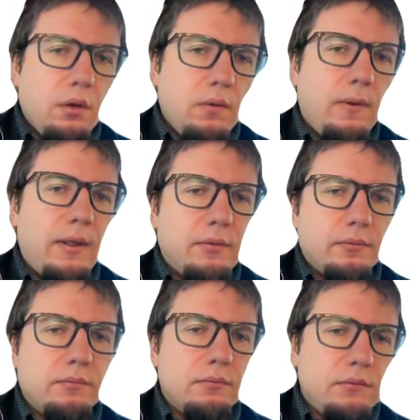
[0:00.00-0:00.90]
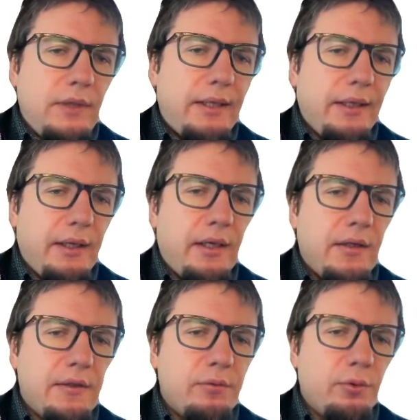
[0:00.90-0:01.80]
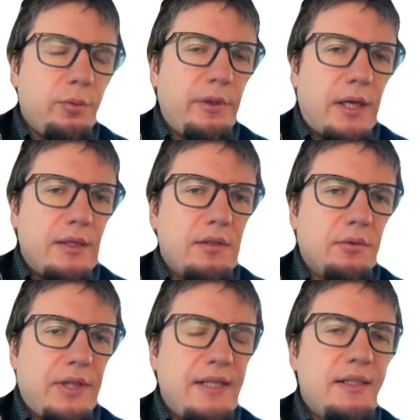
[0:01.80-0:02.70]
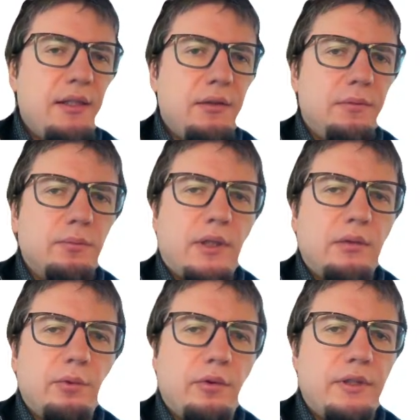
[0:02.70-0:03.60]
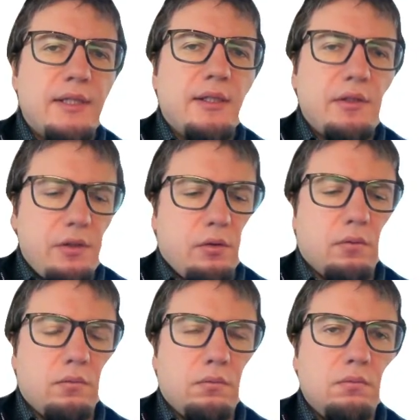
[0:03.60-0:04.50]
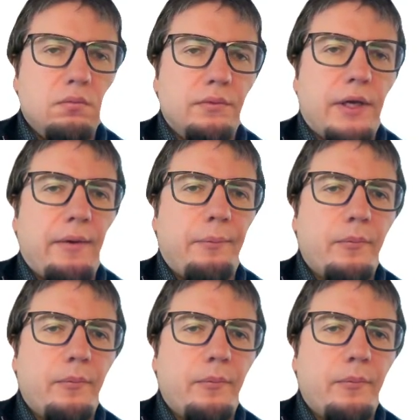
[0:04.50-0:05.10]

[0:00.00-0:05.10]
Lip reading: Well, technically it would be nice to test it, but we will test it soon. Yeah.